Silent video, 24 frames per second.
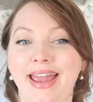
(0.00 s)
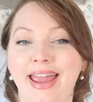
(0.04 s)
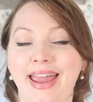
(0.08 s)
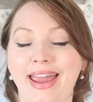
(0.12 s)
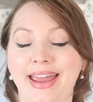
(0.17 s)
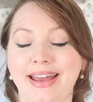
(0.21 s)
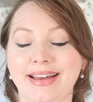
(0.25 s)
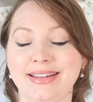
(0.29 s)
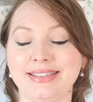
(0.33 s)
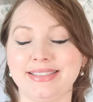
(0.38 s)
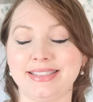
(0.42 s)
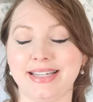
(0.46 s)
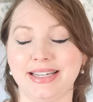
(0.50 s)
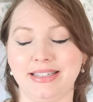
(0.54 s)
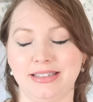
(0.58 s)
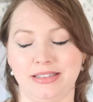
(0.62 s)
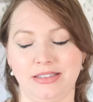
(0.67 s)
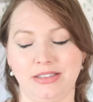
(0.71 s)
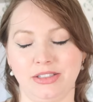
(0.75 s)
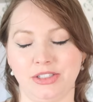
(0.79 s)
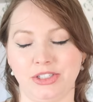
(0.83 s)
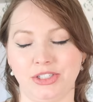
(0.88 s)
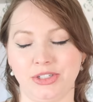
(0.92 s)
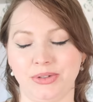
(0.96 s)
And I
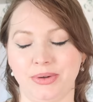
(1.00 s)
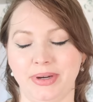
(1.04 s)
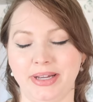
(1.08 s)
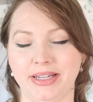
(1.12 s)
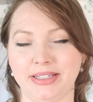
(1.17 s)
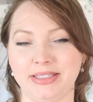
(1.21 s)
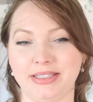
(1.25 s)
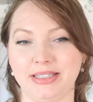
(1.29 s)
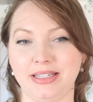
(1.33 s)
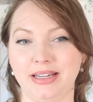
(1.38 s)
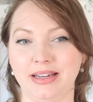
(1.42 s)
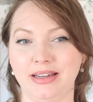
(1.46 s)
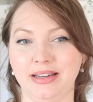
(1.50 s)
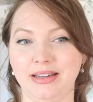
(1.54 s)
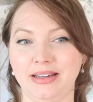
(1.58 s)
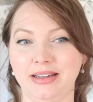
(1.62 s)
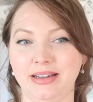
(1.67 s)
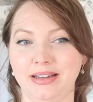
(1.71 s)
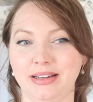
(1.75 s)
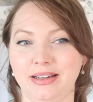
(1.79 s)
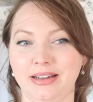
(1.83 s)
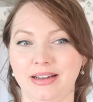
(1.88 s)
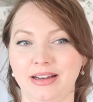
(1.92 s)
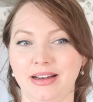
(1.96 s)
didn't do it.
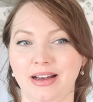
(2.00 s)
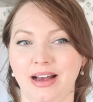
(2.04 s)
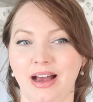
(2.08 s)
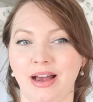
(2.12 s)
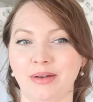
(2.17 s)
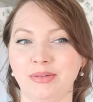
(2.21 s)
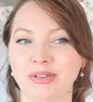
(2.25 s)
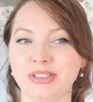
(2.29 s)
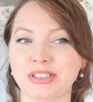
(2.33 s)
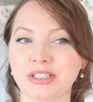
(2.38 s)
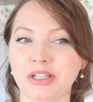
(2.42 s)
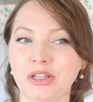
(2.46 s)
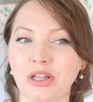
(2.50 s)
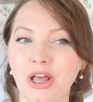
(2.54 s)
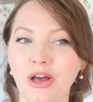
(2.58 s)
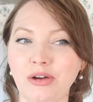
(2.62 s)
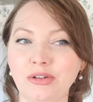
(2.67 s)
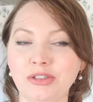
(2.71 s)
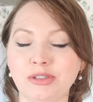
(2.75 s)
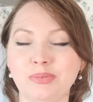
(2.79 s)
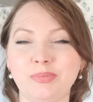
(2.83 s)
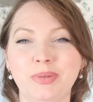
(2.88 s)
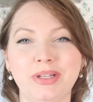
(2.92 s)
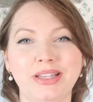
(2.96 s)
I was
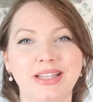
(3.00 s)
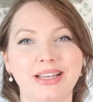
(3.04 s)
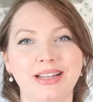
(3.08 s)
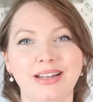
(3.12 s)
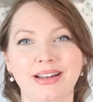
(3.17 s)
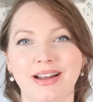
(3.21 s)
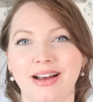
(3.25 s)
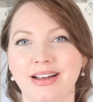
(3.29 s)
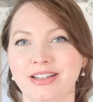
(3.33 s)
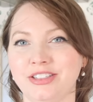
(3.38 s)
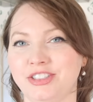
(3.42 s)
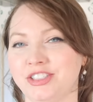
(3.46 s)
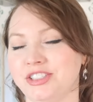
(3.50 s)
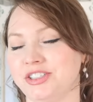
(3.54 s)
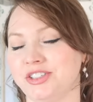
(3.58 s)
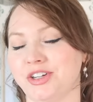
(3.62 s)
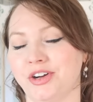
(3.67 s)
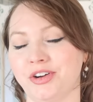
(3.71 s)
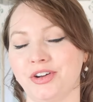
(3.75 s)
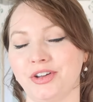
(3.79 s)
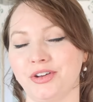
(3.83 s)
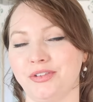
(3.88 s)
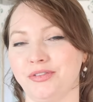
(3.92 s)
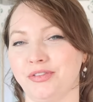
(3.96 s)
close, but then I just
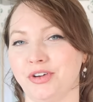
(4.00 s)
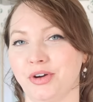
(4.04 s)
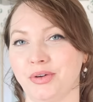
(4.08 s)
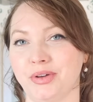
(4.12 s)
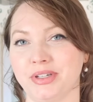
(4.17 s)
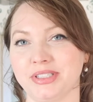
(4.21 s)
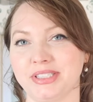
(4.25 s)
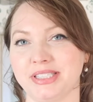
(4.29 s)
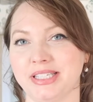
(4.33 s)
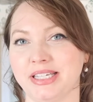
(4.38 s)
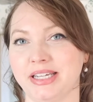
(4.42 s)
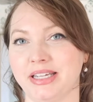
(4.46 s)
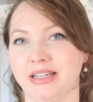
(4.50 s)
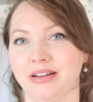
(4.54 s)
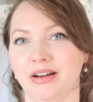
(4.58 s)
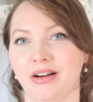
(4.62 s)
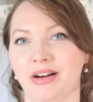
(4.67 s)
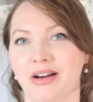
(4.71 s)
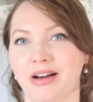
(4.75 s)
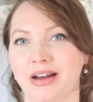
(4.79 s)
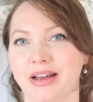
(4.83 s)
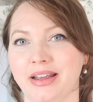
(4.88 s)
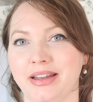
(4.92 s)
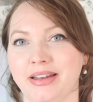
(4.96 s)
started focusing
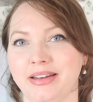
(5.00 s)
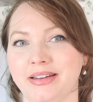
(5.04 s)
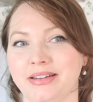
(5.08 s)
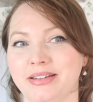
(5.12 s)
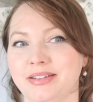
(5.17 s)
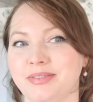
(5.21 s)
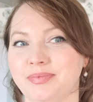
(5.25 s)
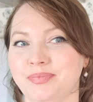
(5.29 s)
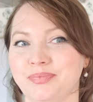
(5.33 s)
on